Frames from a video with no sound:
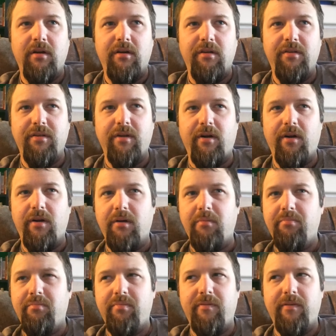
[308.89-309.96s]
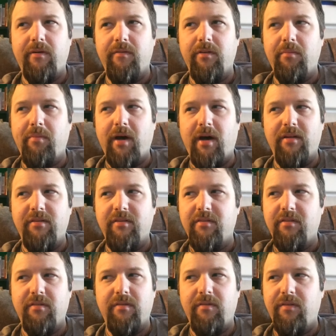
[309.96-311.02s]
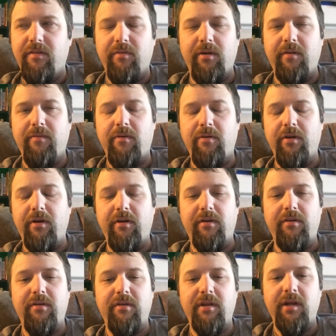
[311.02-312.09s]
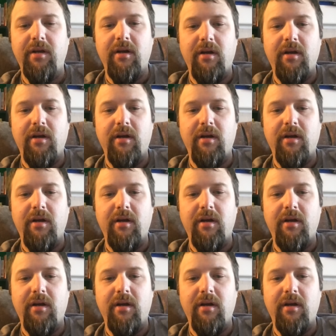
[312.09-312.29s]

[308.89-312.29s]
started up over the past 3, 4 years,